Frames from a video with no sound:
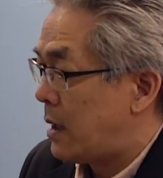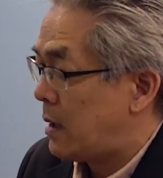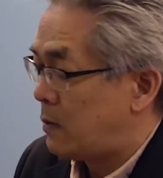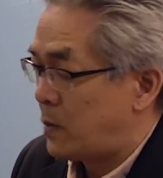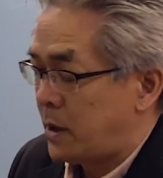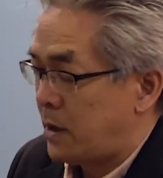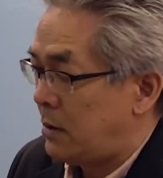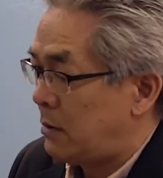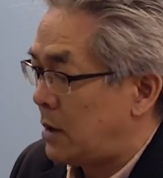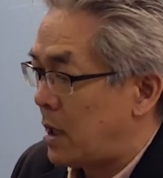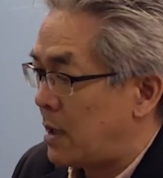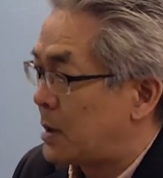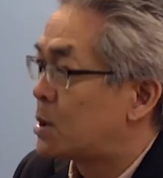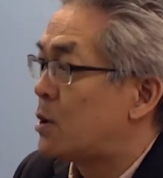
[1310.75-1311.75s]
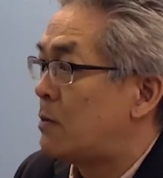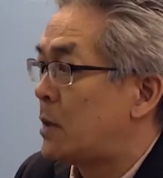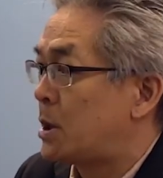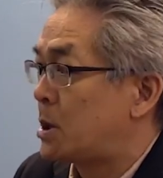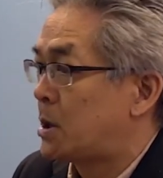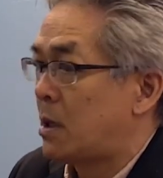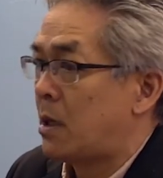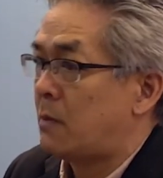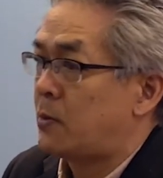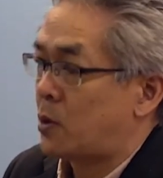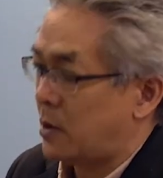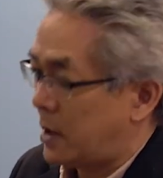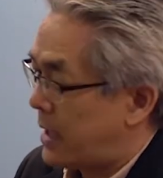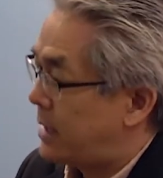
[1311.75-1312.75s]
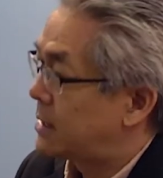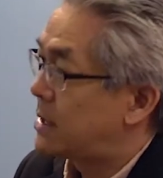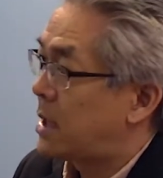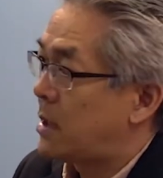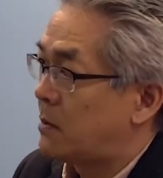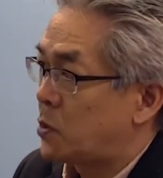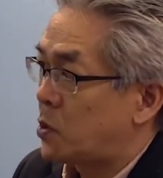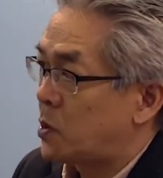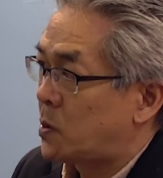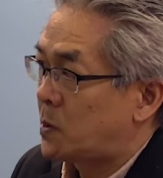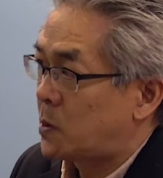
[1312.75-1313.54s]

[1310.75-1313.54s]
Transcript: and we got so much job for a landscaper,